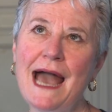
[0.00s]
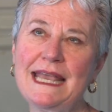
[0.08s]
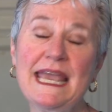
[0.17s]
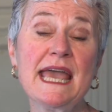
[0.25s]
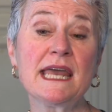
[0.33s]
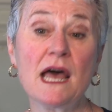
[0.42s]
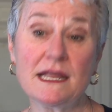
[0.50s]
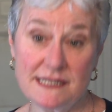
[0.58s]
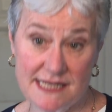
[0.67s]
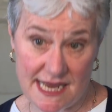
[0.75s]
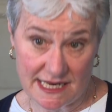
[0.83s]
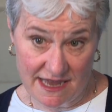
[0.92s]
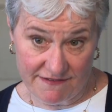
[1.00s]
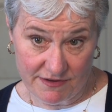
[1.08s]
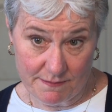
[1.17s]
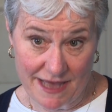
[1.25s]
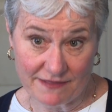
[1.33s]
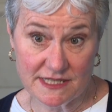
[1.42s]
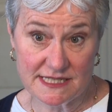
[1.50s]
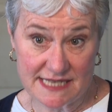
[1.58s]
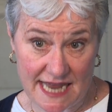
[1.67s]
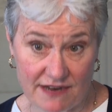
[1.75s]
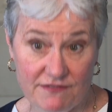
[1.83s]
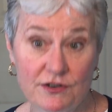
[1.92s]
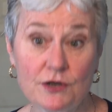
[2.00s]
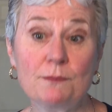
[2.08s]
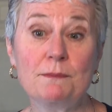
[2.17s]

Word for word: I cannot say enough about the Stanford